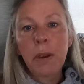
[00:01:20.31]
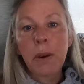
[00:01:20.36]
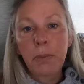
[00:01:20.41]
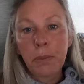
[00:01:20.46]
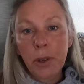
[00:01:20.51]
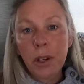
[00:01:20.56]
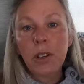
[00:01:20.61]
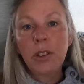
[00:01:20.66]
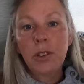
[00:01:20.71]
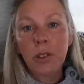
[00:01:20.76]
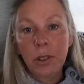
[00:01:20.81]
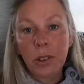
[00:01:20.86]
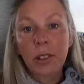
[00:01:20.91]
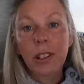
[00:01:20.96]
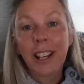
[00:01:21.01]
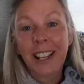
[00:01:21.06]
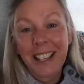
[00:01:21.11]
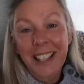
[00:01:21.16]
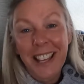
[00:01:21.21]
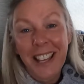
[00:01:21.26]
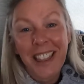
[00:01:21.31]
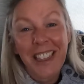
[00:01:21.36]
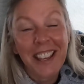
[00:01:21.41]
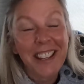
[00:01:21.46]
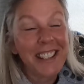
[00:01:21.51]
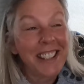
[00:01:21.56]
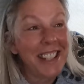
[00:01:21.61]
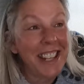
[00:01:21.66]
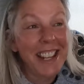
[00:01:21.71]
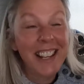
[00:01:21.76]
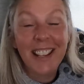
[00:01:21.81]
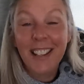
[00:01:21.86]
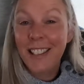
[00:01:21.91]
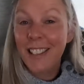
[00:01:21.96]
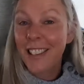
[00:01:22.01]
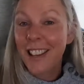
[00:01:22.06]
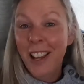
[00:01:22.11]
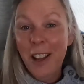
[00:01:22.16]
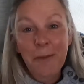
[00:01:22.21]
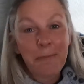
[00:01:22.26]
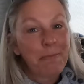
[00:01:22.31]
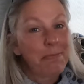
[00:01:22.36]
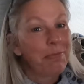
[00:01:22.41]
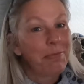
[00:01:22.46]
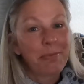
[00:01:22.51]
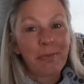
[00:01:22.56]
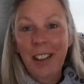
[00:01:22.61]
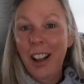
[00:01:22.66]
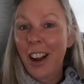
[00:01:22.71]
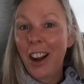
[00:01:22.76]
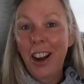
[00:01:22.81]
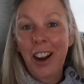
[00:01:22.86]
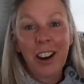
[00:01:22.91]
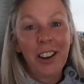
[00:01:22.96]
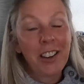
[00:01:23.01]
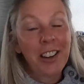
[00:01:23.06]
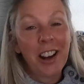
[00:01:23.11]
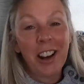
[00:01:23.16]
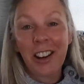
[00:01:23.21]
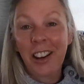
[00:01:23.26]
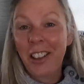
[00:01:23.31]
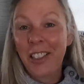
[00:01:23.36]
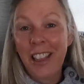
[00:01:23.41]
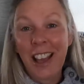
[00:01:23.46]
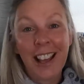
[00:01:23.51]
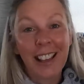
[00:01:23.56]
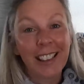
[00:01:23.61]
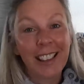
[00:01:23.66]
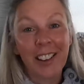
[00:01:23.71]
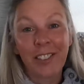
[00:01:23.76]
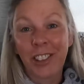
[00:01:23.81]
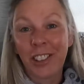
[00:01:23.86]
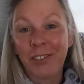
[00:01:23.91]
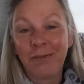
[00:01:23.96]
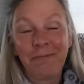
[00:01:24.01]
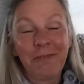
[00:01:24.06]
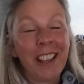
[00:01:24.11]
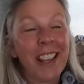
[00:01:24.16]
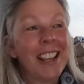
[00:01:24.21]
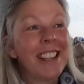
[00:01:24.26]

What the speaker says: but I'm pretty sure the teens are not on that level.